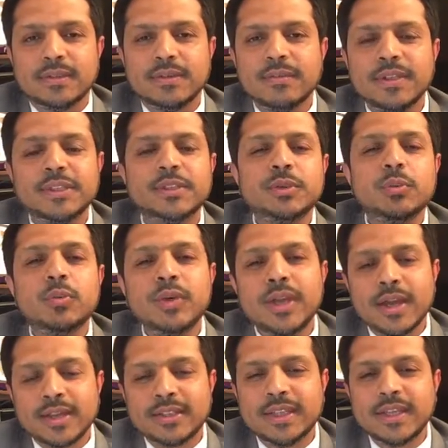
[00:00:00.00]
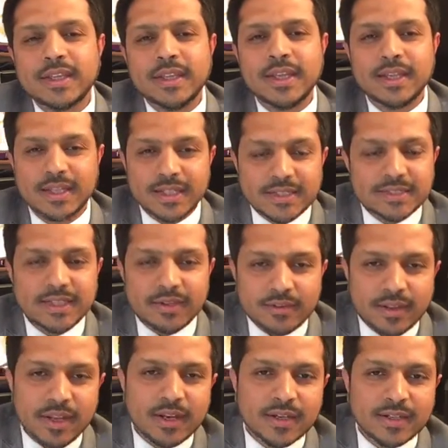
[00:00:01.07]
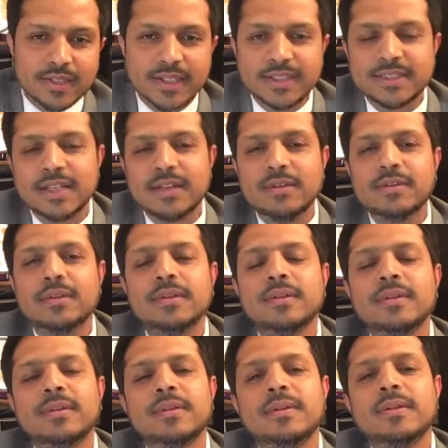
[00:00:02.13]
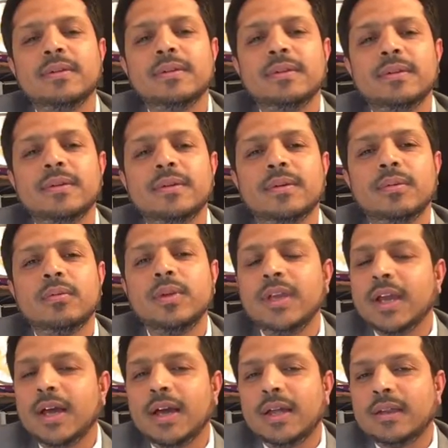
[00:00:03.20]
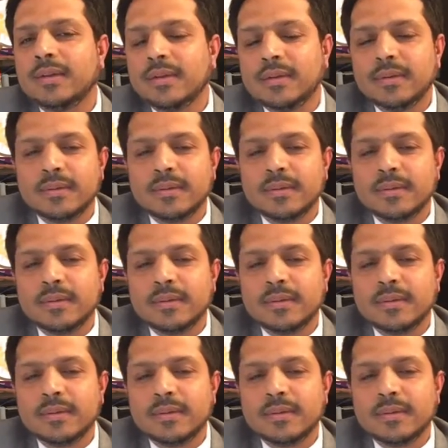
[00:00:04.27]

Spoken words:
which we are thinking is the realities, and we are